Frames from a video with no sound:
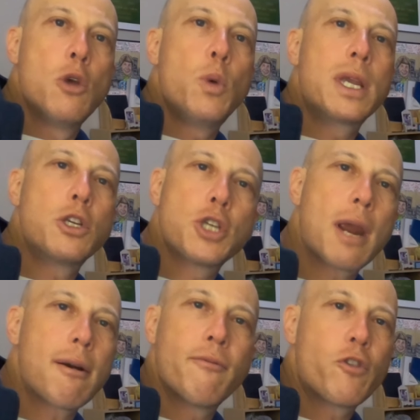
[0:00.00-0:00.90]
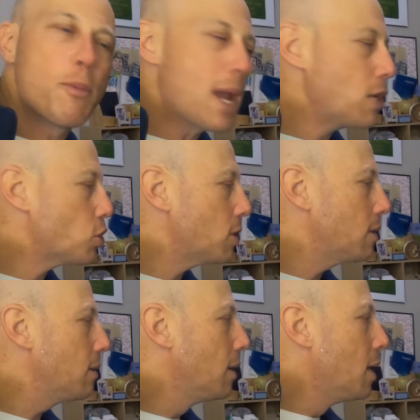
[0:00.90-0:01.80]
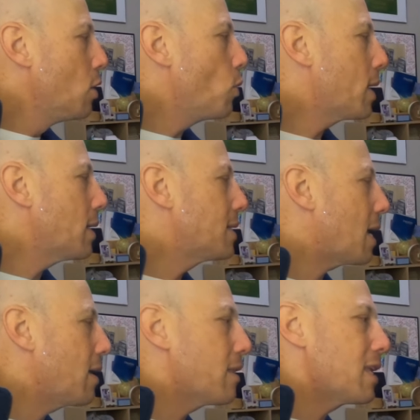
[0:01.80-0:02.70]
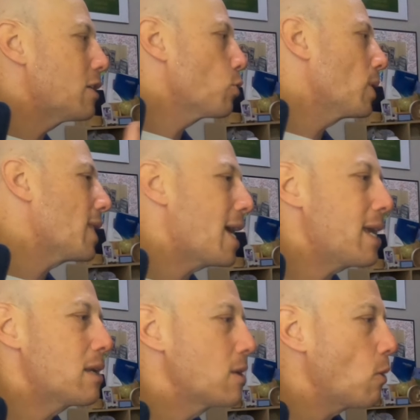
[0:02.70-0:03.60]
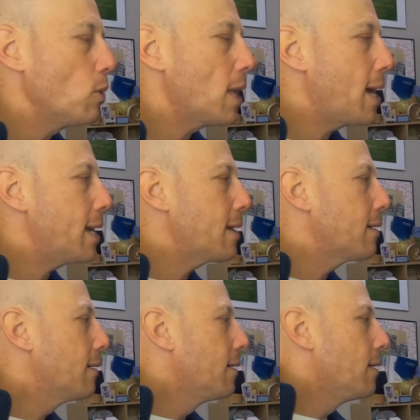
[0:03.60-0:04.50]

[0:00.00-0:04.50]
We can share information. We can tell you things we like, don't like.